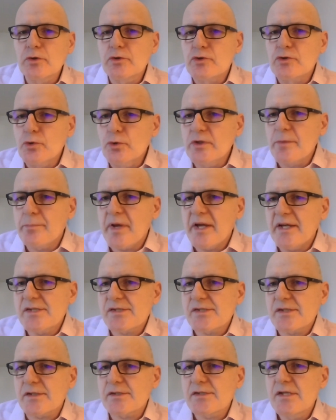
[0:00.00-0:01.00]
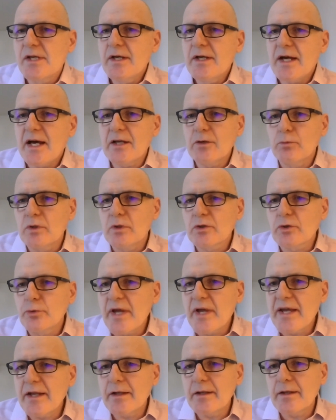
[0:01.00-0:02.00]
do the basics and will
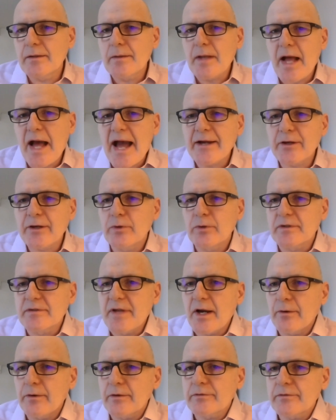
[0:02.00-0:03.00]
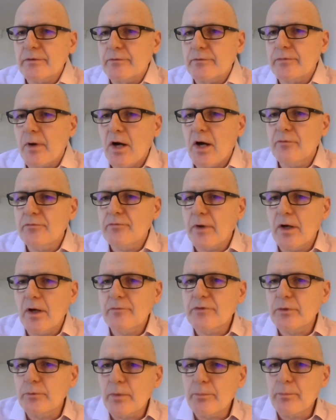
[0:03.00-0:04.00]
create an accurate narrative
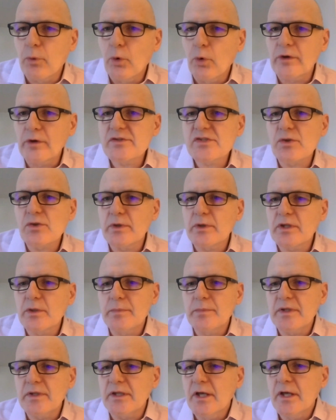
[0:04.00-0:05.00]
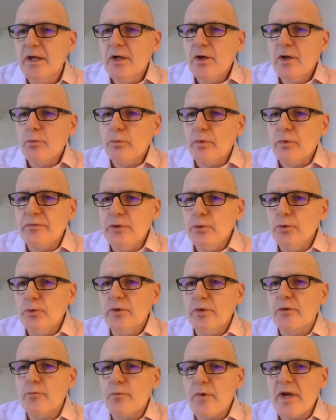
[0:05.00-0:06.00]
of the report, so it can be
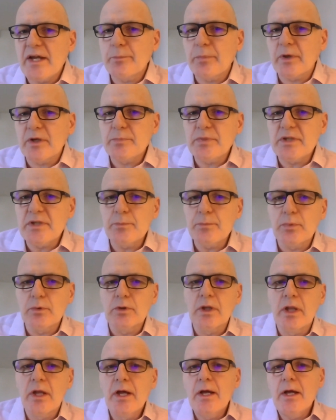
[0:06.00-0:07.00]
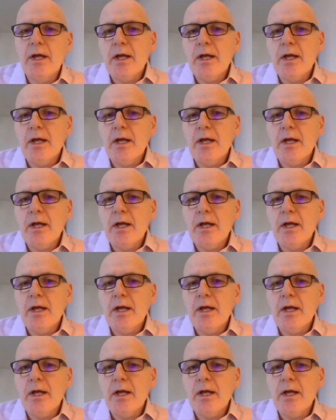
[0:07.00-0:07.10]
reviewed and read by people.